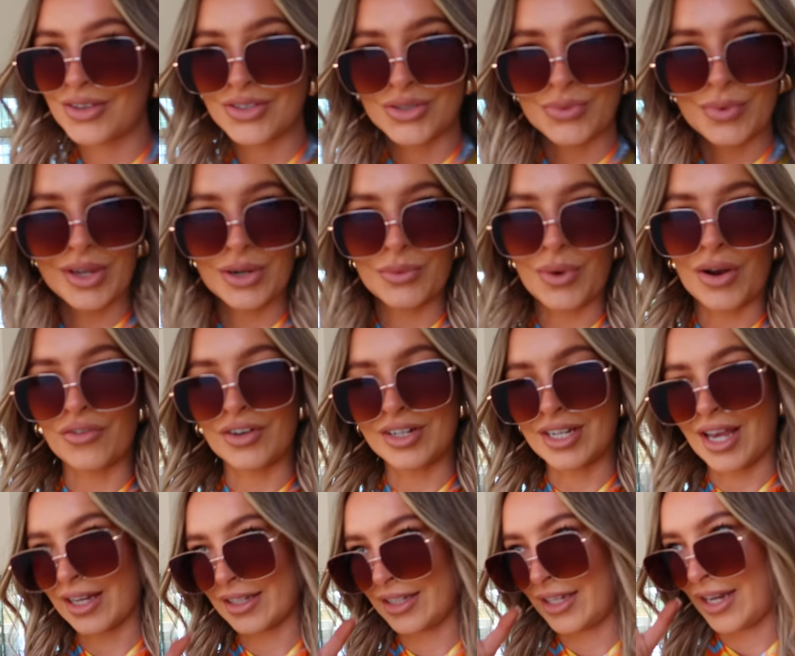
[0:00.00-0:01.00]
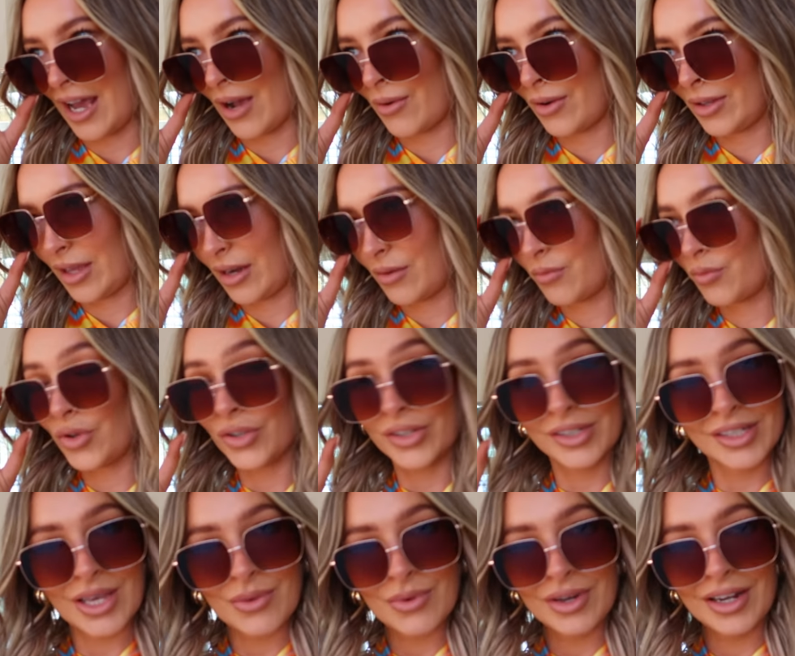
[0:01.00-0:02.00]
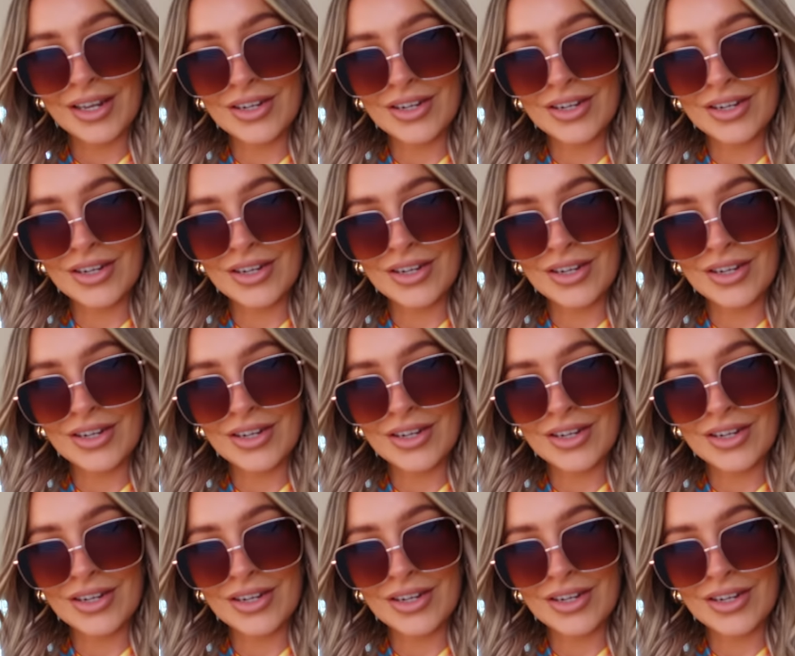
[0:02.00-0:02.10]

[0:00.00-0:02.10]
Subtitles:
So we're gonna wait for a taxi now and then we'll see you in